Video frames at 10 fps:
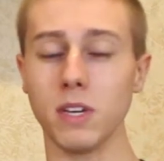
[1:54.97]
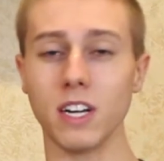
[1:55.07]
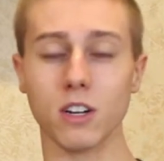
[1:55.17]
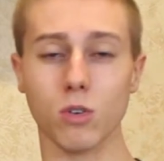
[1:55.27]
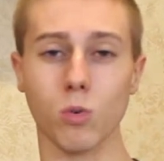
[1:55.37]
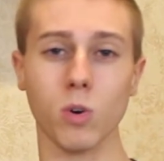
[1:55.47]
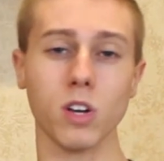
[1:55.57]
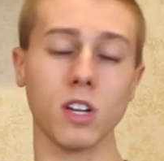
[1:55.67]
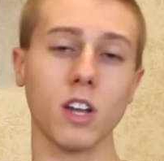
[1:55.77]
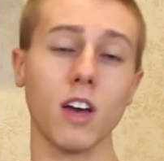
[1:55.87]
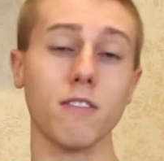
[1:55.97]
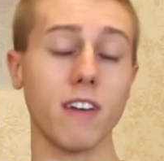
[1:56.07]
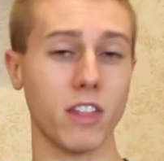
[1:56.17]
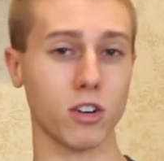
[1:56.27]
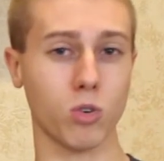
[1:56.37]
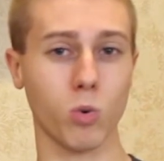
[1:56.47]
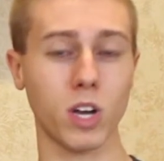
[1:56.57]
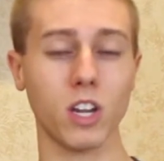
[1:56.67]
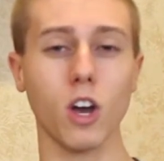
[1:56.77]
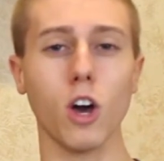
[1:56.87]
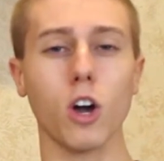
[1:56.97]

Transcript: Peercoin, Feathercoin,